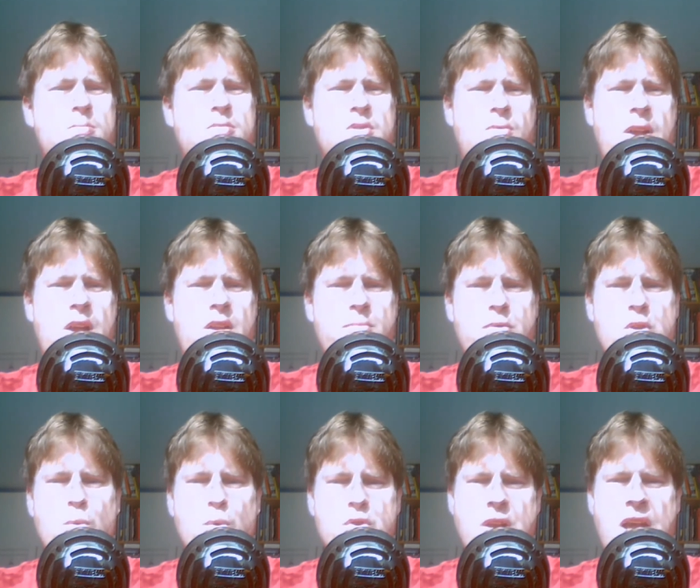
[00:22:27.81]
around, but
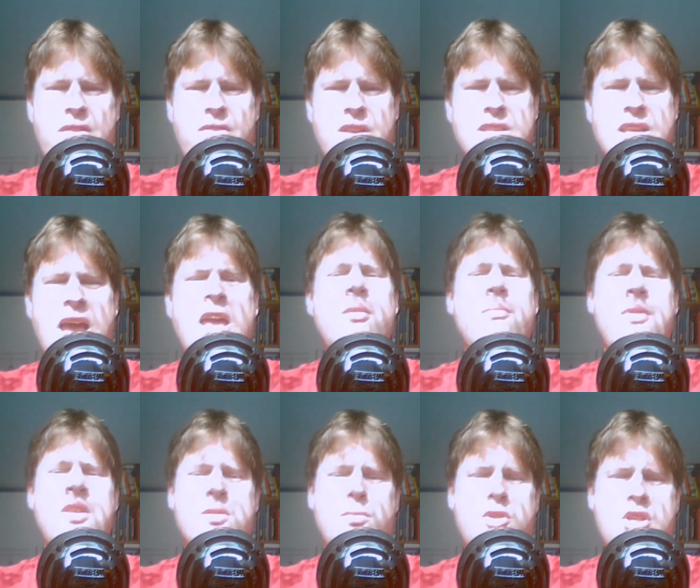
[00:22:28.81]
you also had these
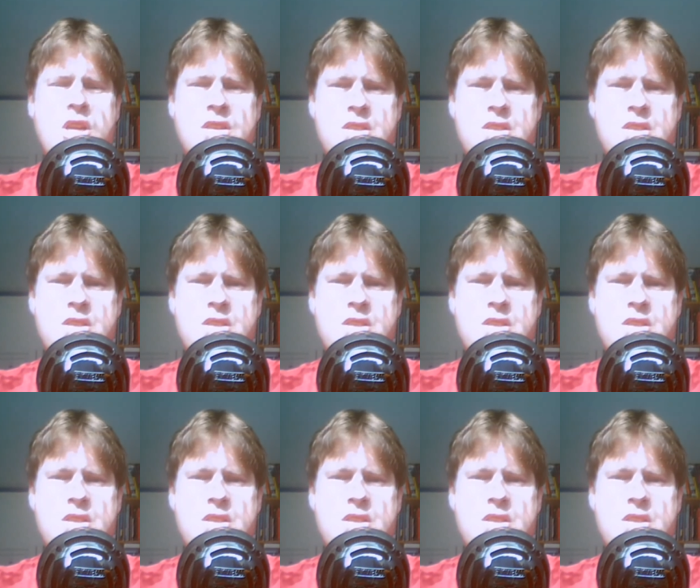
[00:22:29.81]
enemies that were chasing